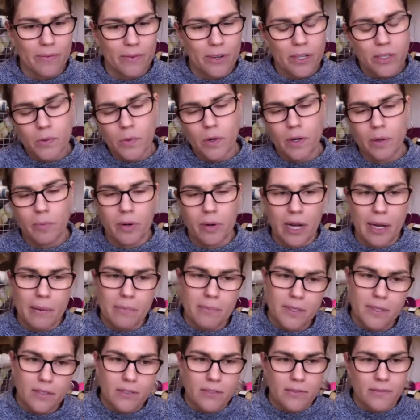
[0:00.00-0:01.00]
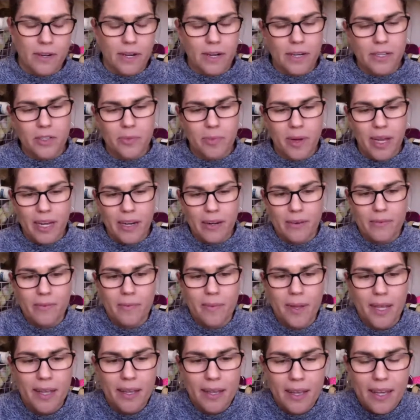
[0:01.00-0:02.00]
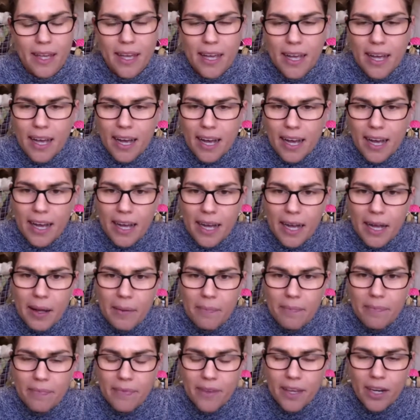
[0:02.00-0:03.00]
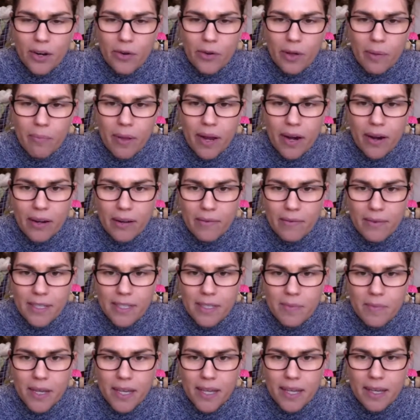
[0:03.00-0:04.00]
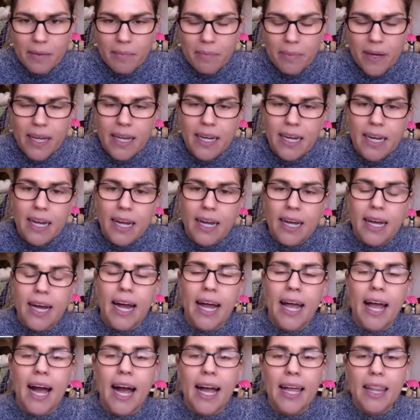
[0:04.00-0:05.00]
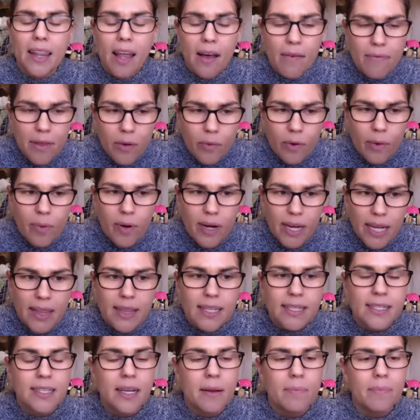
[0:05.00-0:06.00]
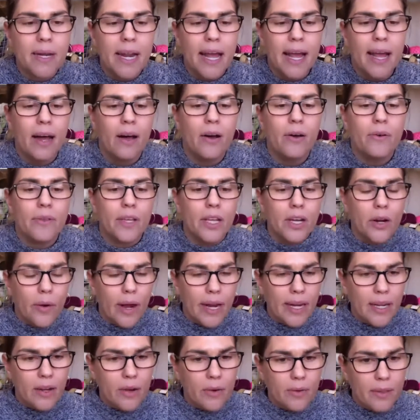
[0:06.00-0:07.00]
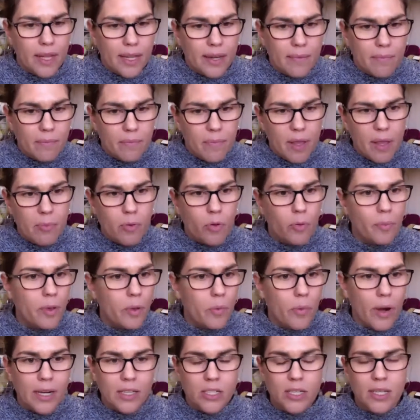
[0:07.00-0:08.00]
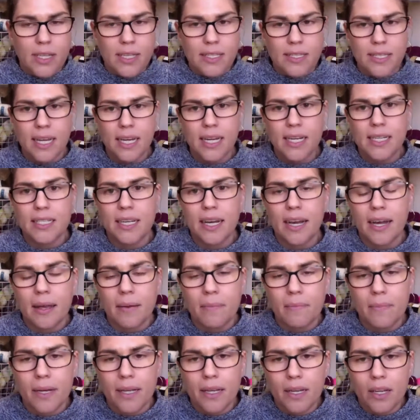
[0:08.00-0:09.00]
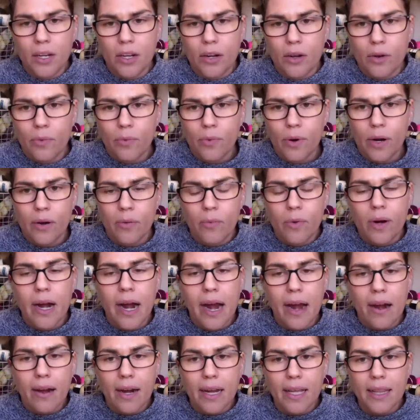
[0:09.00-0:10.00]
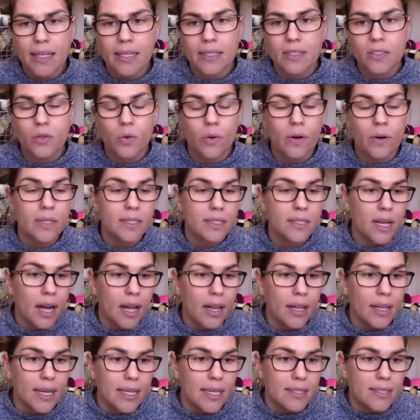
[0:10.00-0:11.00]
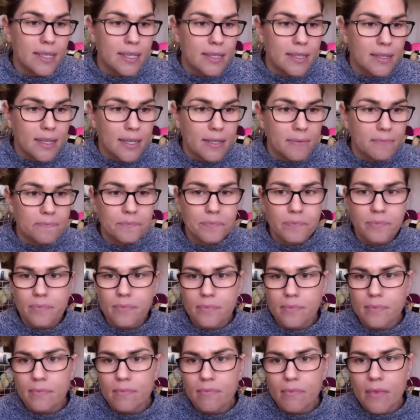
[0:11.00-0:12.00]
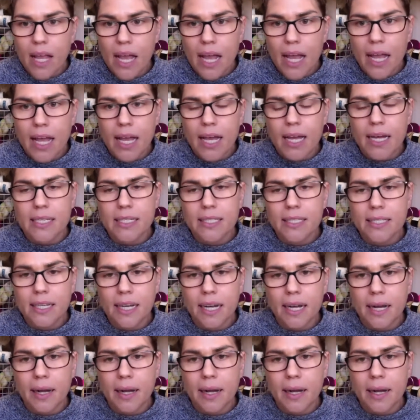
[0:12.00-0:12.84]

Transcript: problems. This is very traumatic for me, you know, comparatively speaking. But I love that we're bringing this up now. You know, I know that people will be watching this anytime, but you know, we're airing this towards the holiday season. And